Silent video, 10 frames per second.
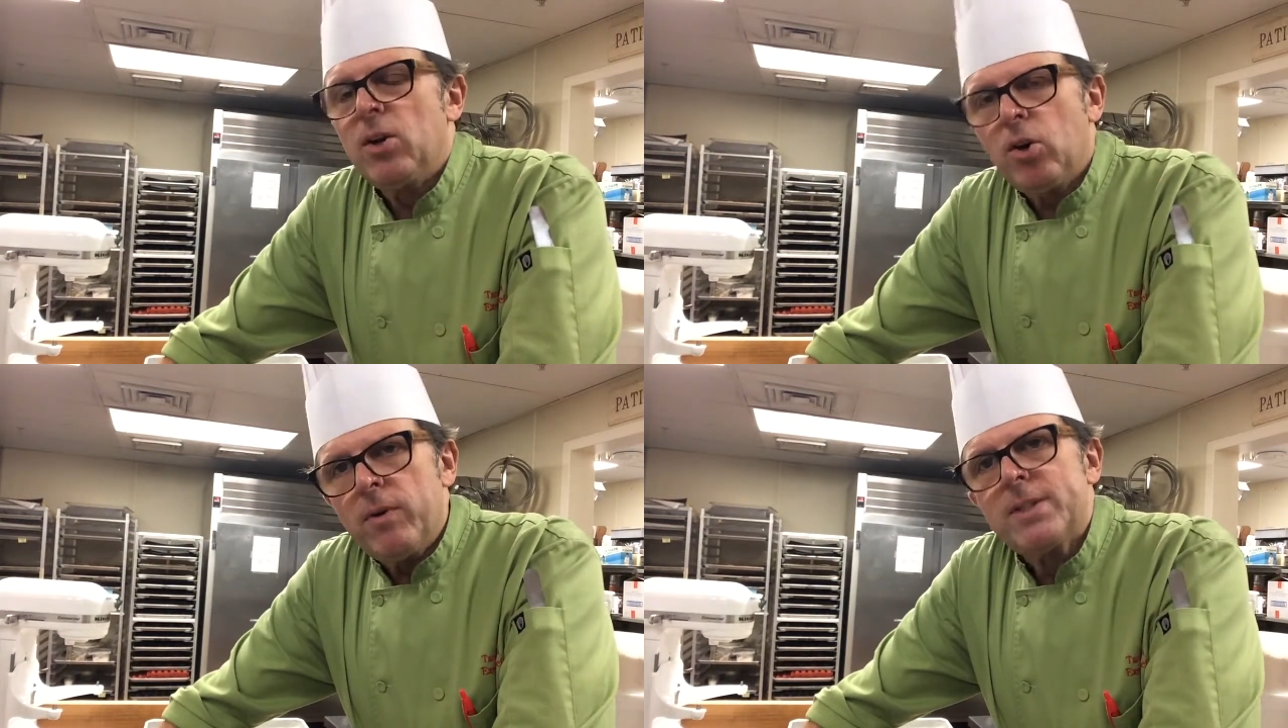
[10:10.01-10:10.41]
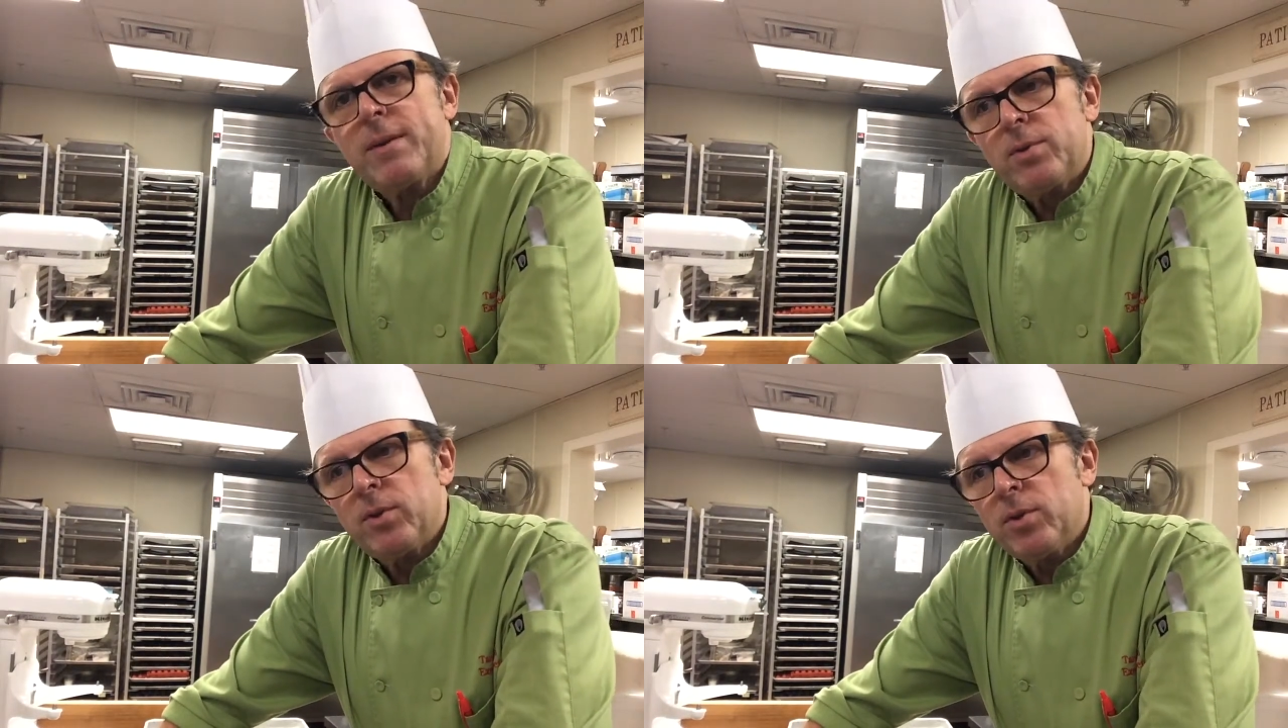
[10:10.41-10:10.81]
Always
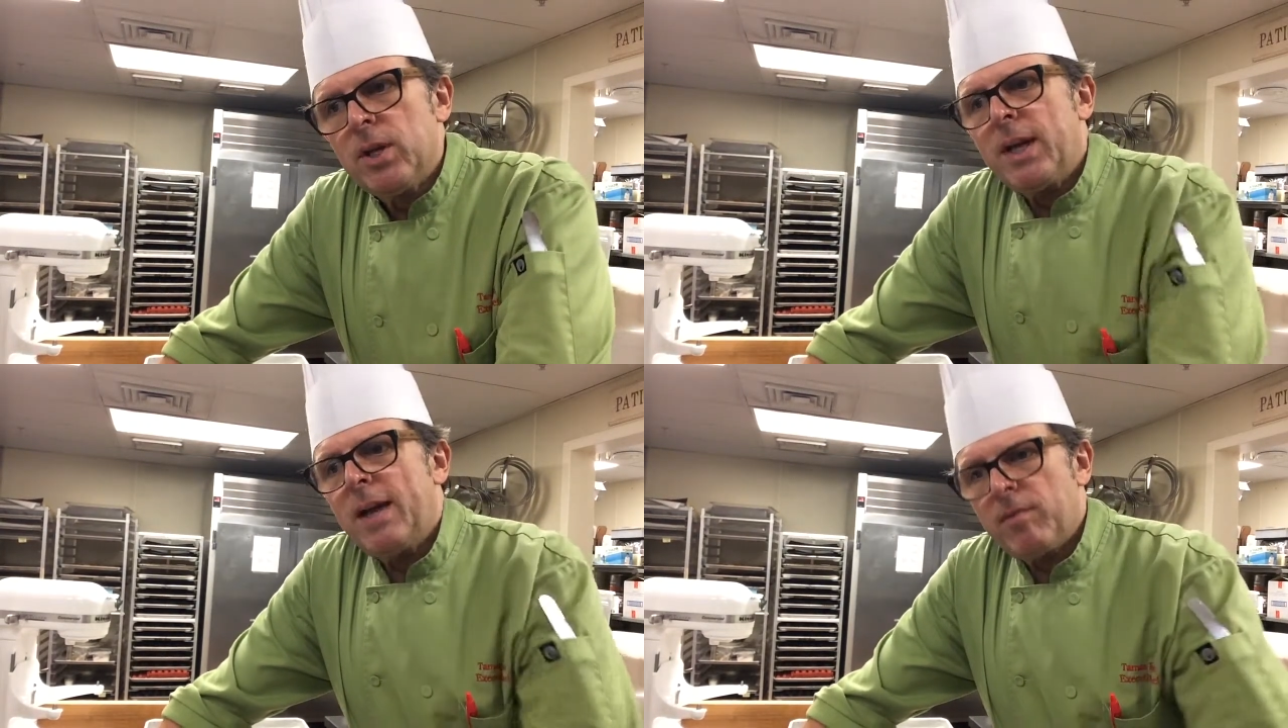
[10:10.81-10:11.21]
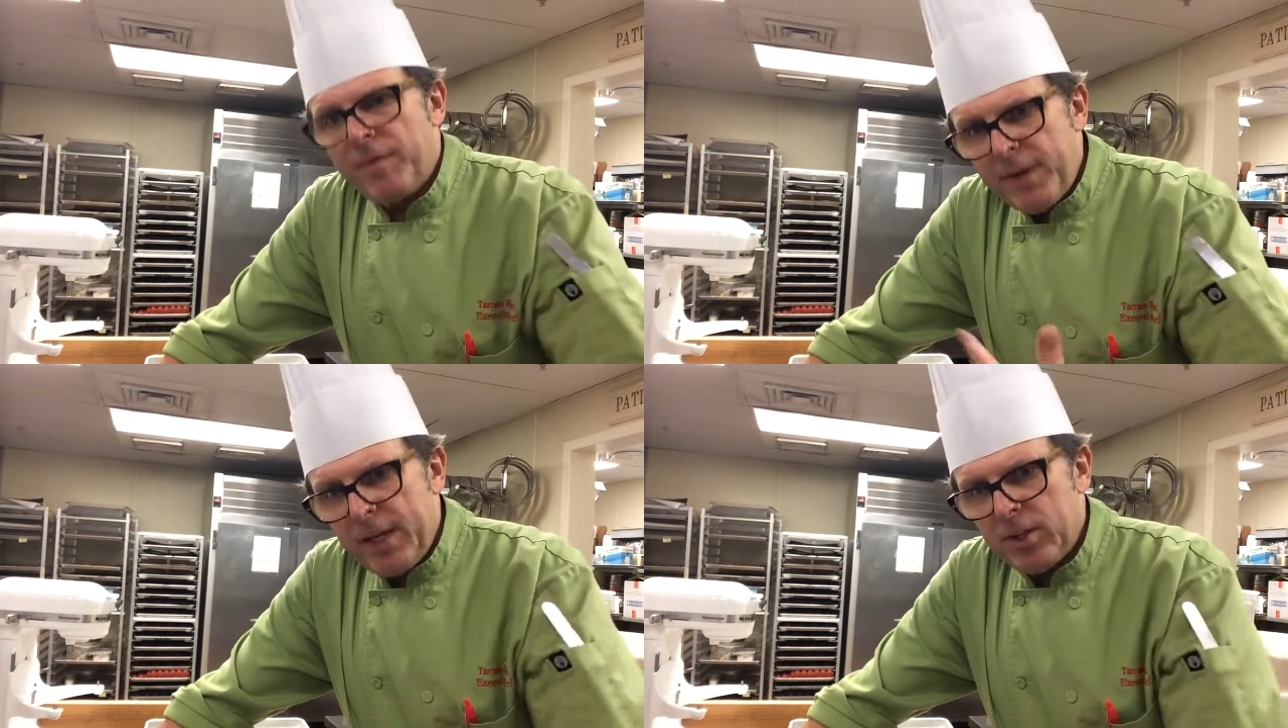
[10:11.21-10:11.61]
have to have a
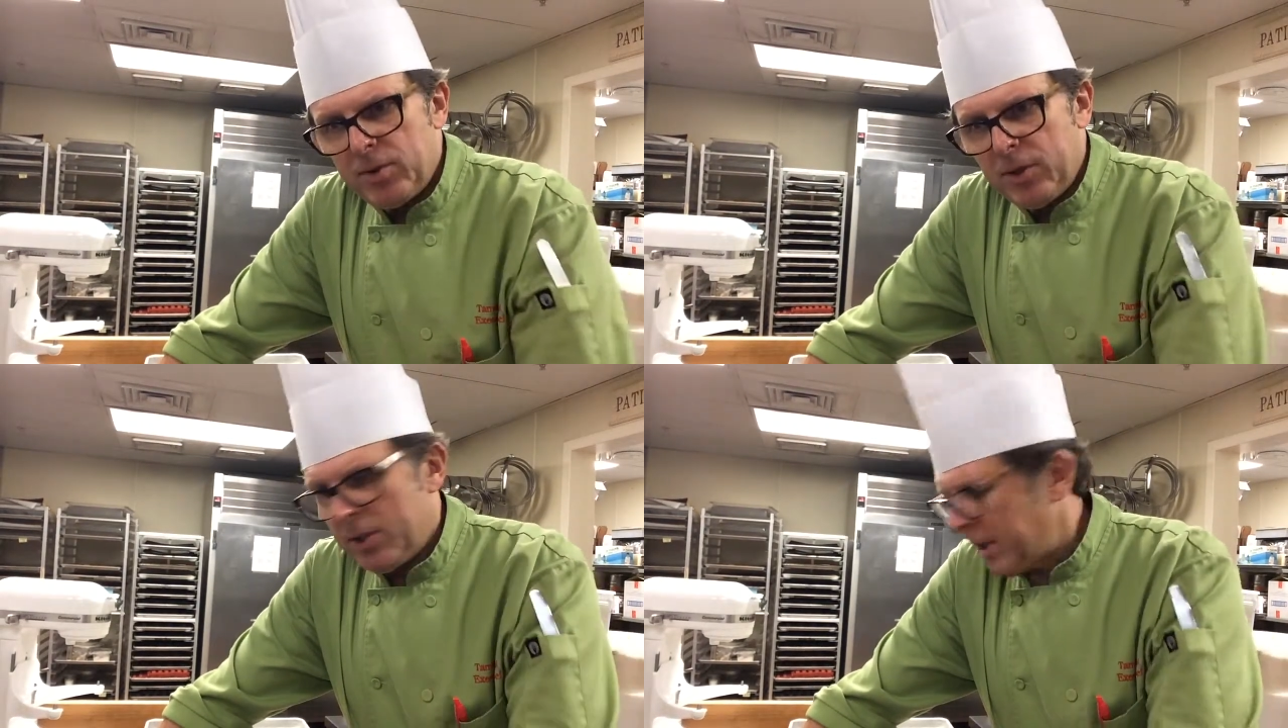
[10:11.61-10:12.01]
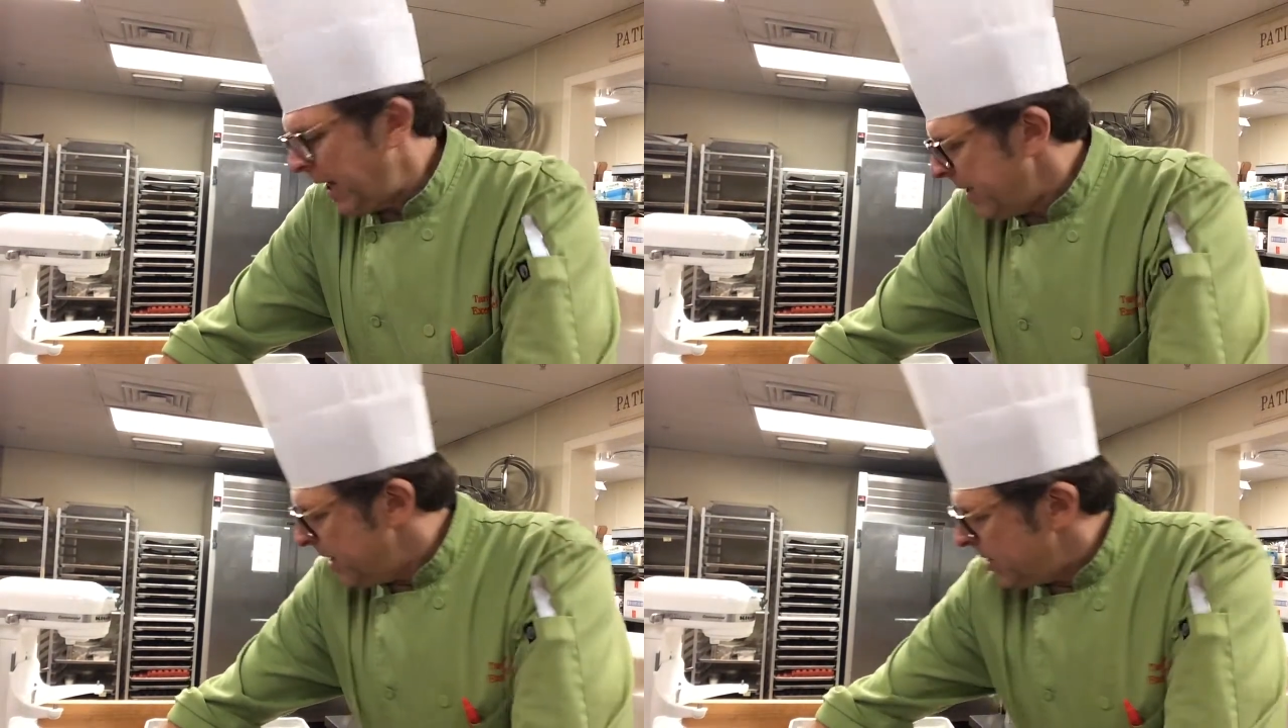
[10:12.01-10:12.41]
feeling to it,
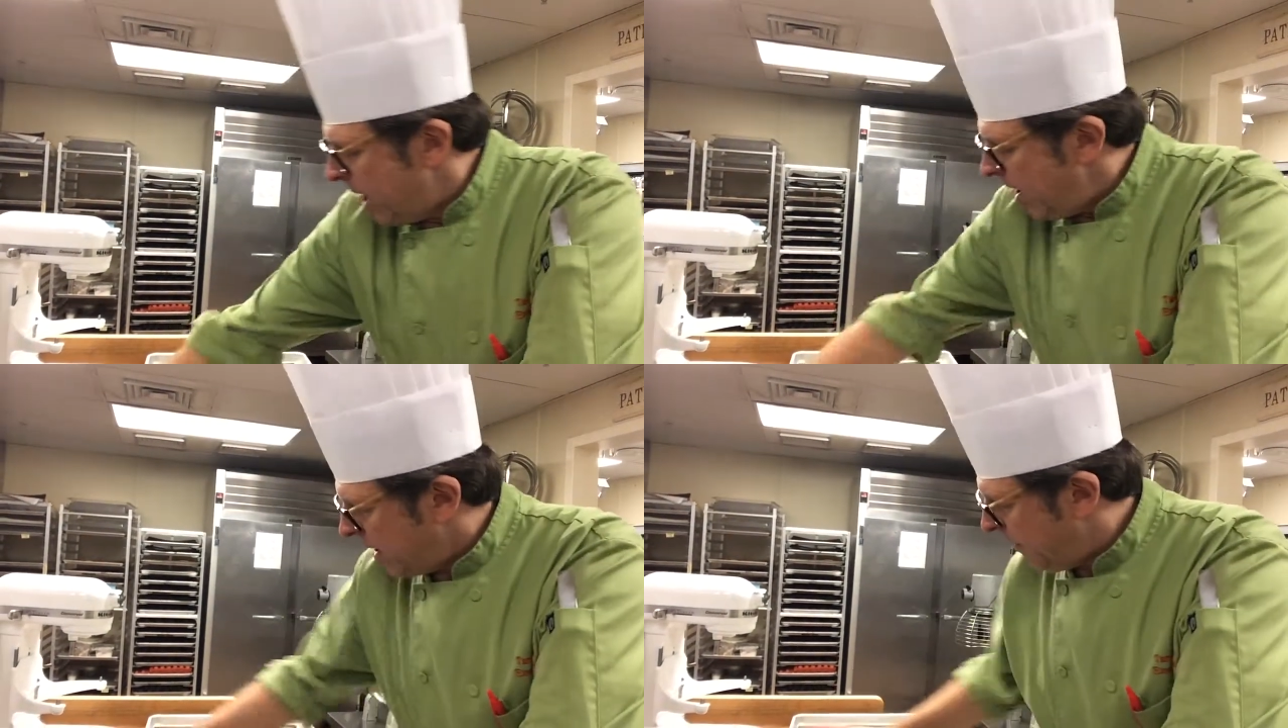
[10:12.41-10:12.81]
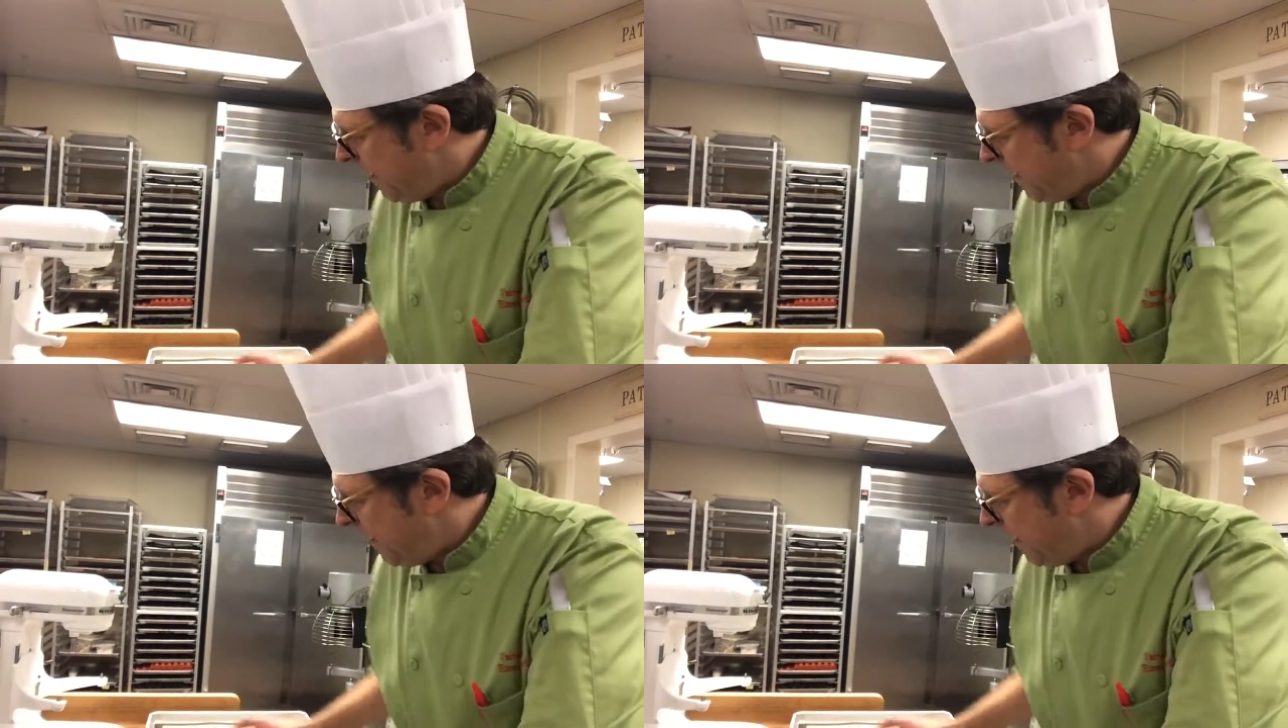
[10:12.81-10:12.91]
okay? Now I'm gonna